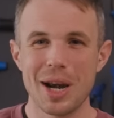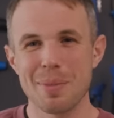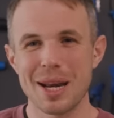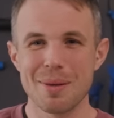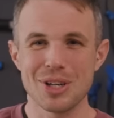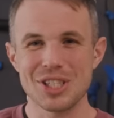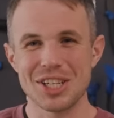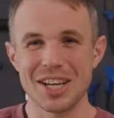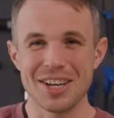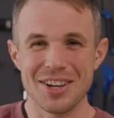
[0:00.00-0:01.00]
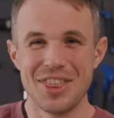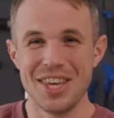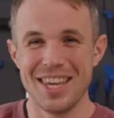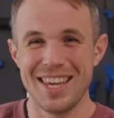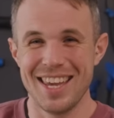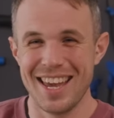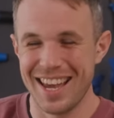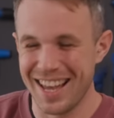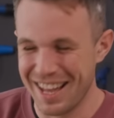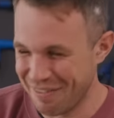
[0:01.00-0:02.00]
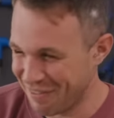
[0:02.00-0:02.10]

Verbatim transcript: with a bit of moisture, on the,